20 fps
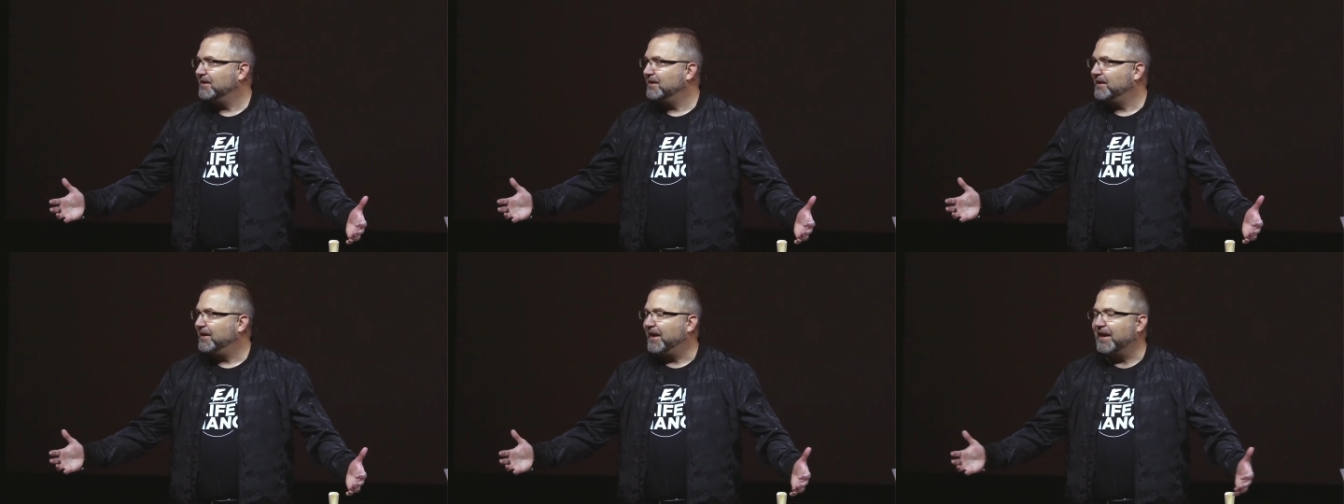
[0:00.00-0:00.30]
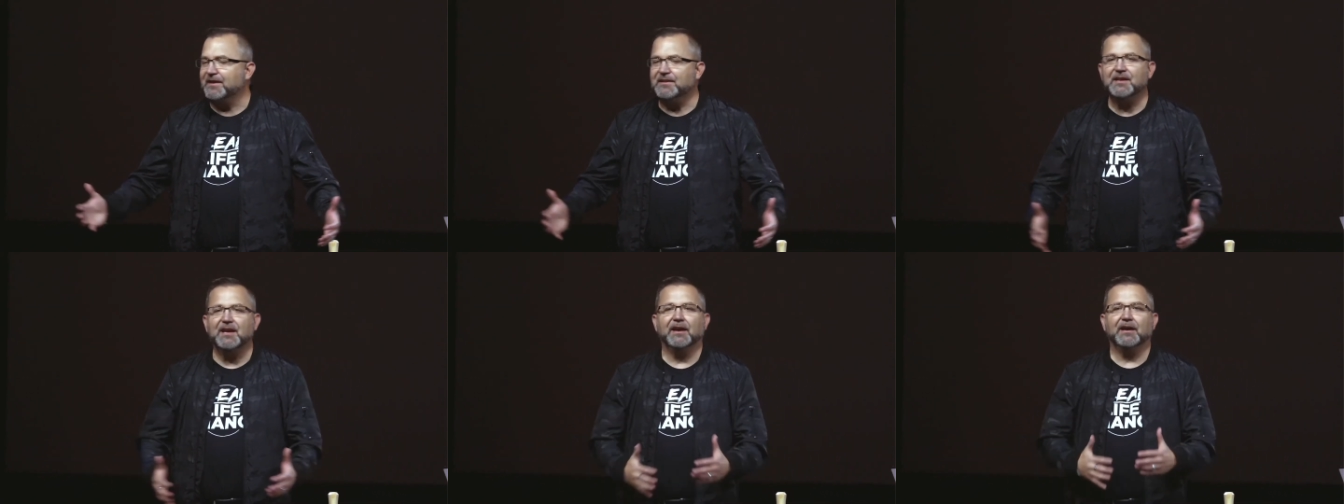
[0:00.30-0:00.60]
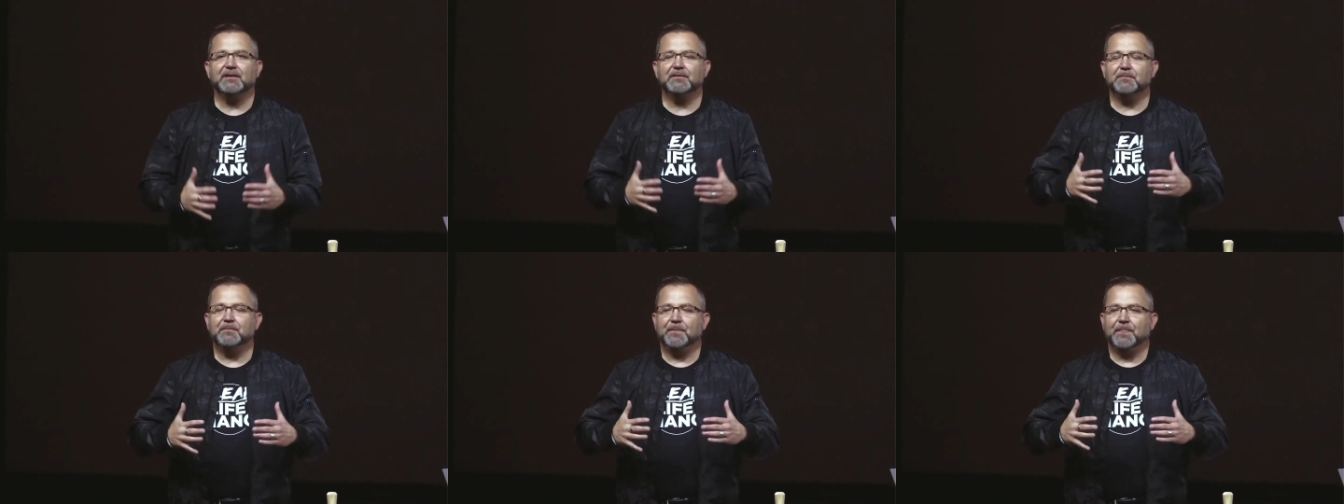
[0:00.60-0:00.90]
And
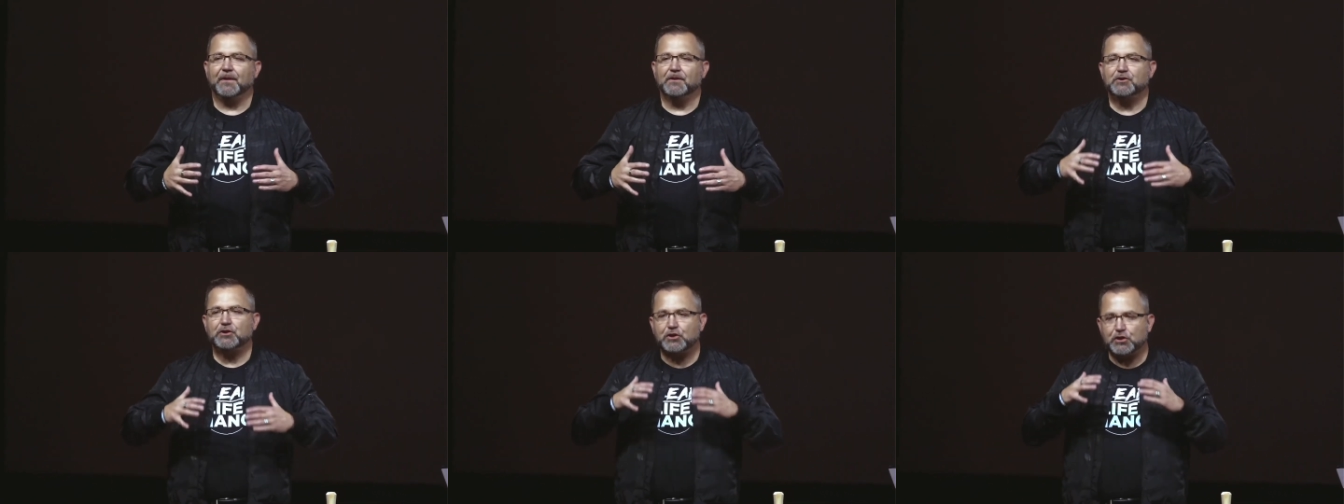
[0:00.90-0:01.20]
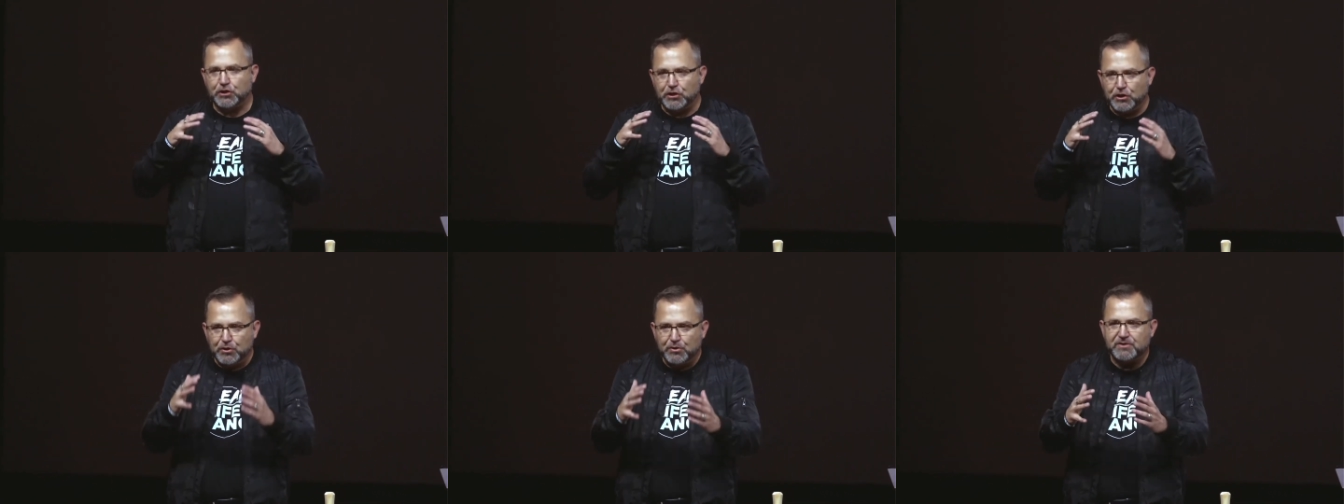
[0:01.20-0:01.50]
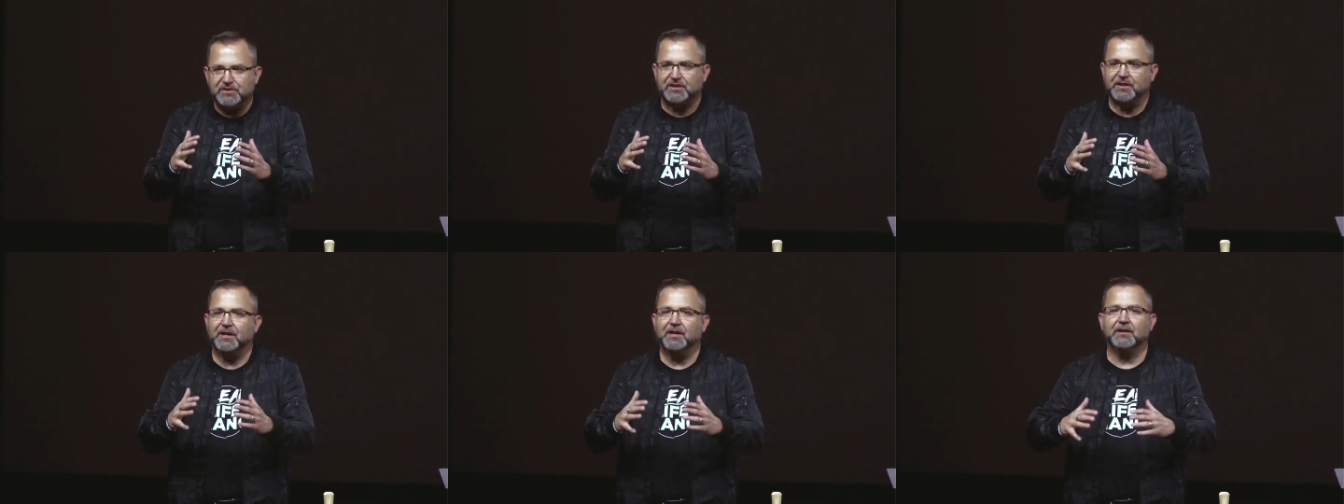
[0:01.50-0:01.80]
yet,
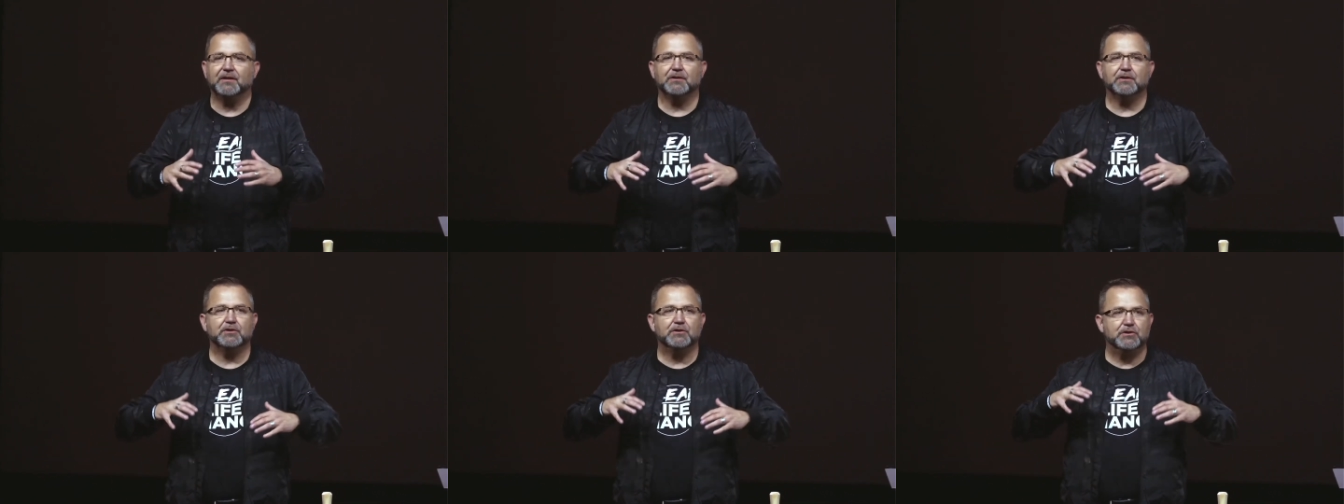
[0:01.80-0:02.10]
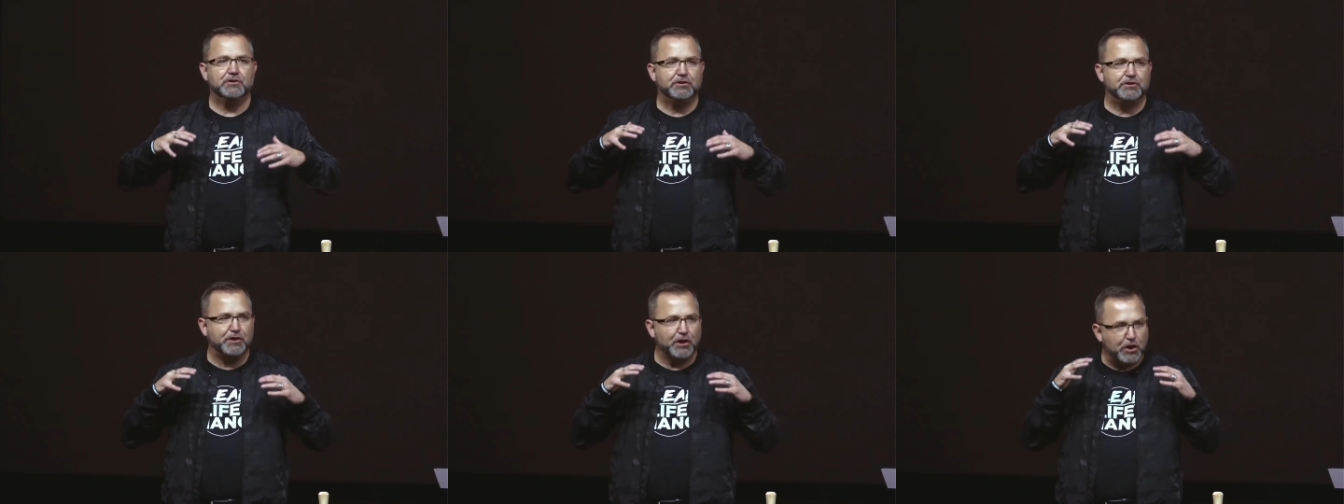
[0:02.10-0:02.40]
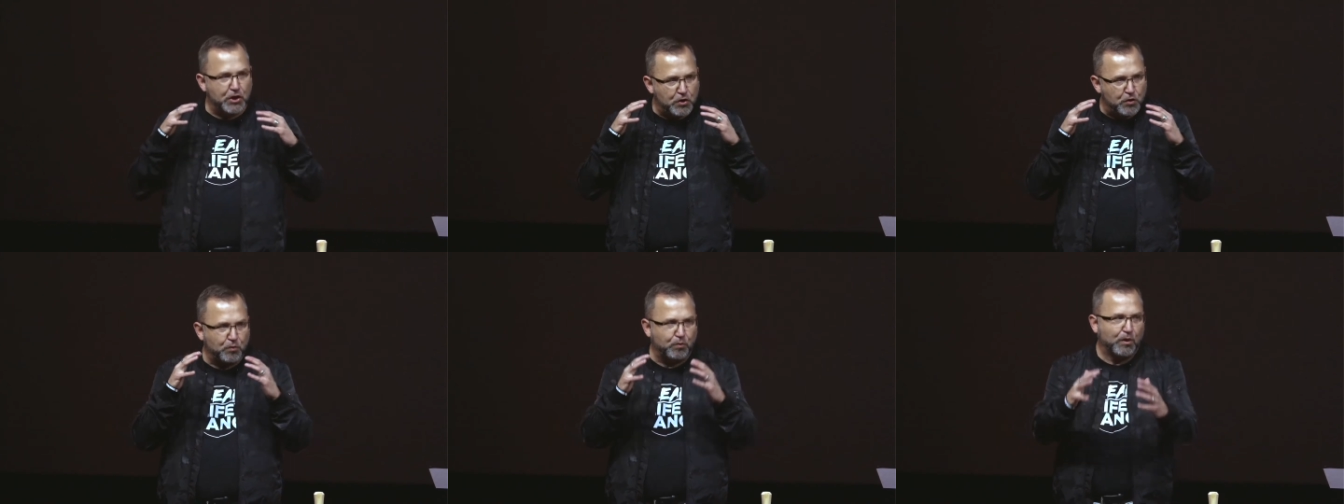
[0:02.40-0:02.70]
choosing to
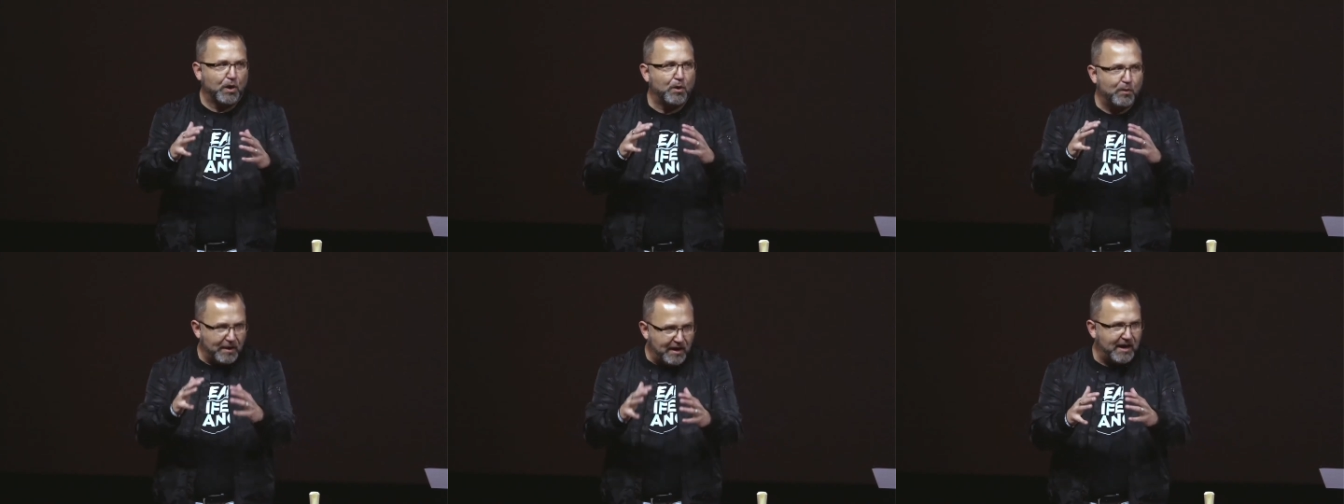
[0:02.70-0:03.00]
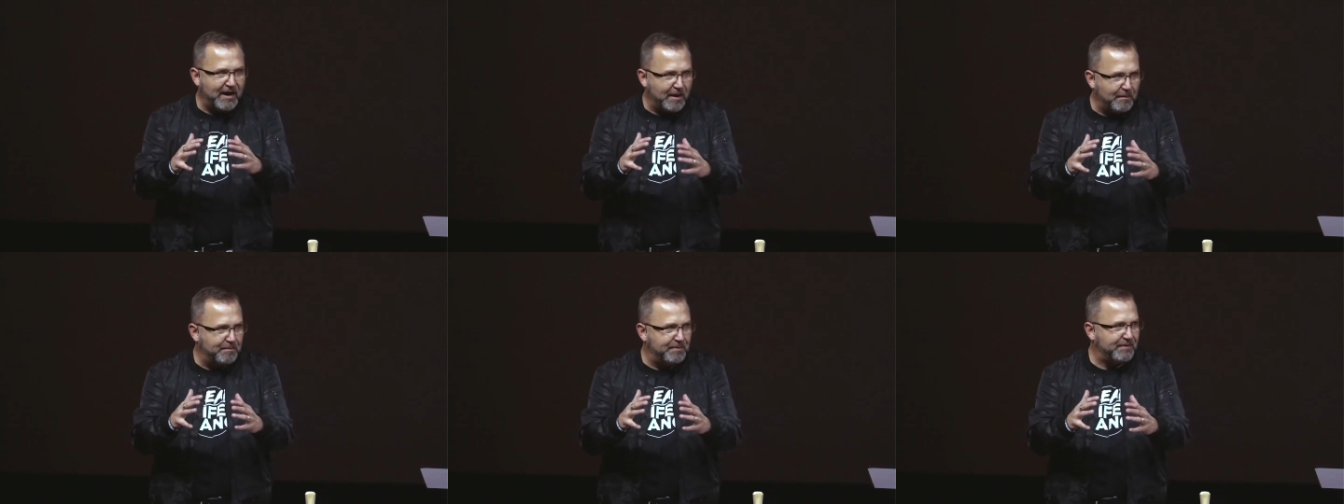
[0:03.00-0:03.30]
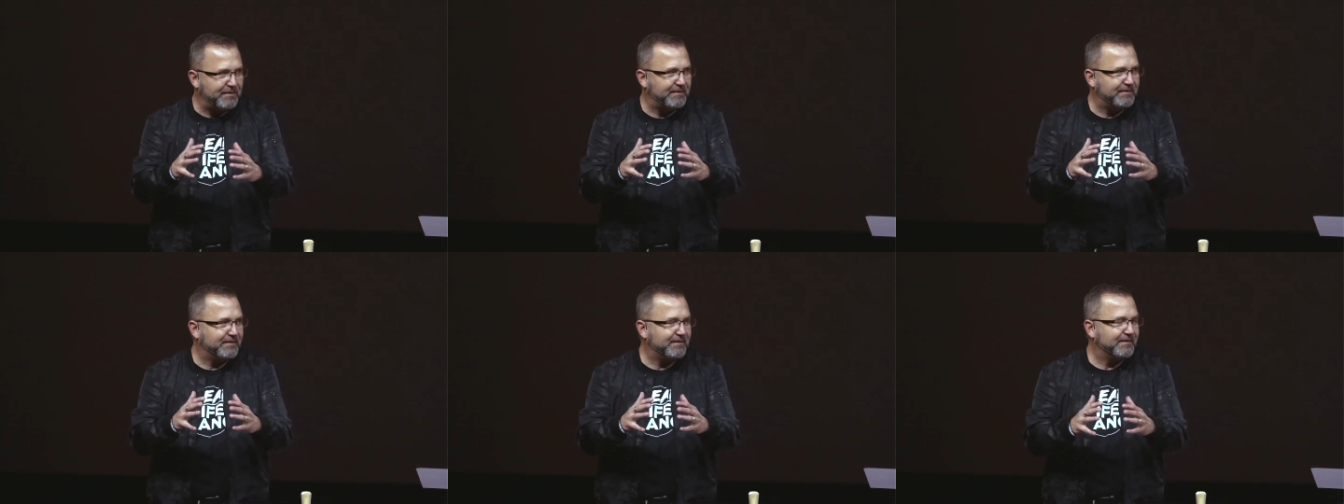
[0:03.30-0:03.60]
grow
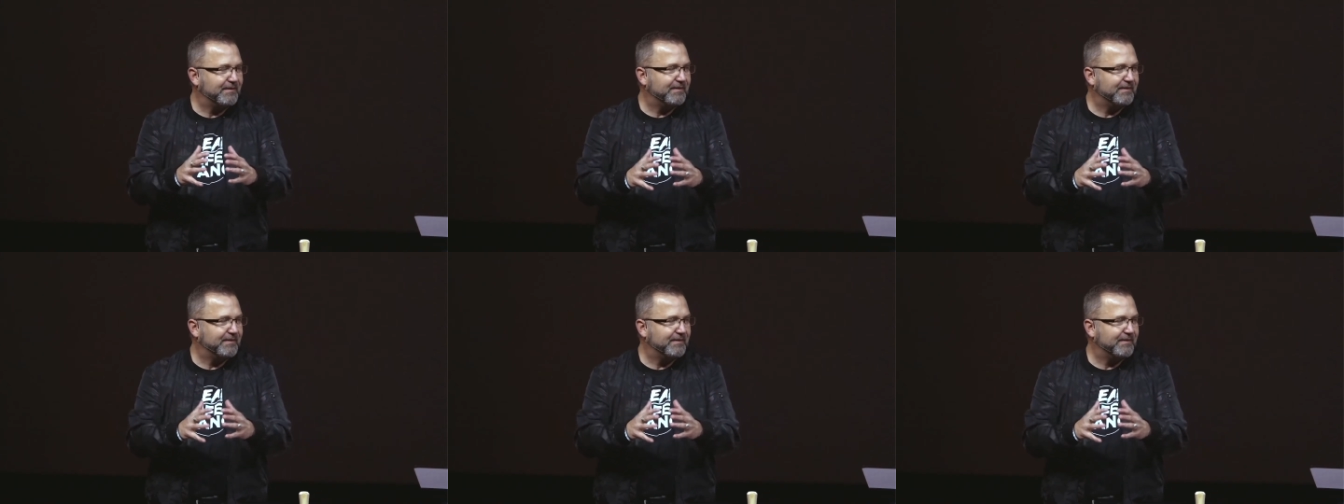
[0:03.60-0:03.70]
up